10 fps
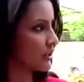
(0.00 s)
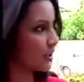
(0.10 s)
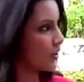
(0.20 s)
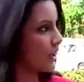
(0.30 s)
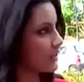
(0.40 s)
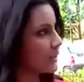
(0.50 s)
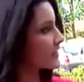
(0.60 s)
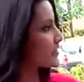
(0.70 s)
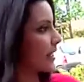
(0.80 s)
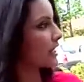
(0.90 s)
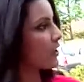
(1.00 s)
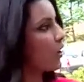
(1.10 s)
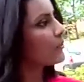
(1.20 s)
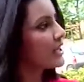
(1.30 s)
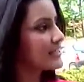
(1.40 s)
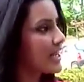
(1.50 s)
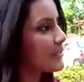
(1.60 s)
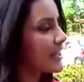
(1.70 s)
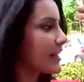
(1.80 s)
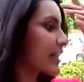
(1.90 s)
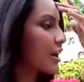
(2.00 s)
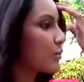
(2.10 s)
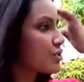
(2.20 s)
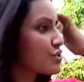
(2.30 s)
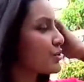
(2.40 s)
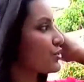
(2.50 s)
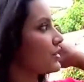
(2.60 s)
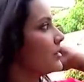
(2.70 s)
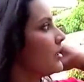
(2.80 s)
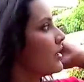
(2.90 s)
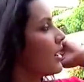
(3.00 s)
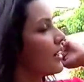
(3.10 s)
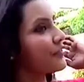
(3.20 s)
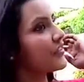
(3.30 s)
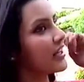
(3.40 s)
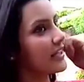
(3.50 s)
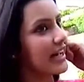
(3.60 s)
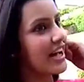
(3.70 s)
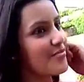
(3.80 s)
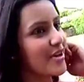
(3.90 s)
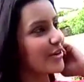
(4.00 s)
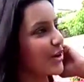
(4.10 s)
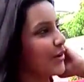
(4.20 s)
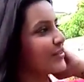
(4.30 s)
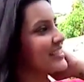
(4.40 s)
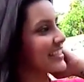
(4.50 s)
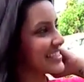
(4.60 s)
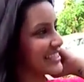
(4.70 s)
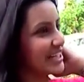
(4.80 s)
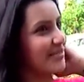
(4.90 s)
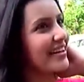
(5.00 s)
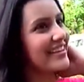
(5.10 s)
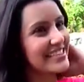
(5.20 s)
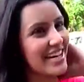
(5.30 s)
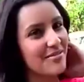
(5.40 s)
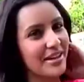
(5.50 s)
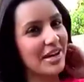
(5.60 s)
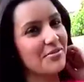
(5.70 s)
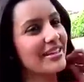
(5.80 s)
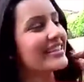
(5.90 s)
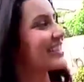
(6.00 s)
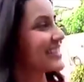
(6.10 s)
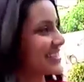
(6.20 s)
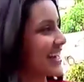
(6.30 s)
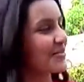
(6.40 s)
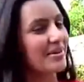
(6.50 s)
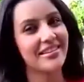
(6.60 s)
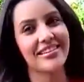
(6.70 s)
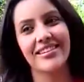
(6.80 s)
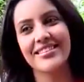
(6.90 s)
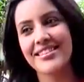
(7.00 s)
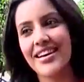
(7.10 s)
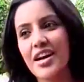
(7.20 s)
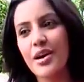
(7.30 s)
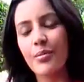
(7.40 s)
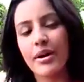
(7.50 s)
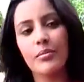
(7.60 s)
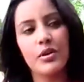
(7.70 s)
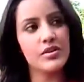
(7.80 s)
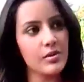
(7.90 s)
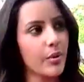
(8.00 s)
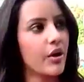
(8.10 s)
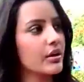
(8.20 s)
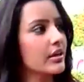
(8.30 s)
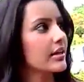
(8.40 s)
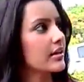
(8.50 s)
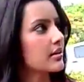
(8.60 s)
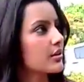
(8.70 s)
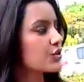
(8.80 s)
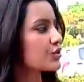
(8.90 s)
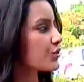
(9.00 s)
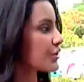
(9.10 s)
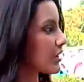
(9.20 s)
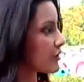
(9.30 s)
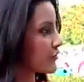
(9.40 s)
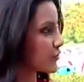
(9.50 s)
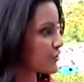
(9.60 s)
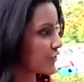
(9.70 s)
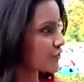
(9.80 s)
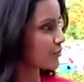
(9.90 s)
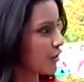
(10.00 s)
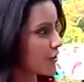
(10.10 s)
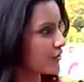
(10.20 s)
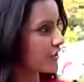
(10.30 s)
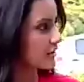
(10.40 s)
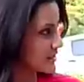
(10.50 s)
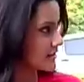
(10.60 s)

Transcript: you know, I love spending all my time that I can mm with hmm. children. I feel like I have better conversations and a better time when I'm with kids than with adults. But most importantly, mm. you know, children are the future of tomorrow and they are the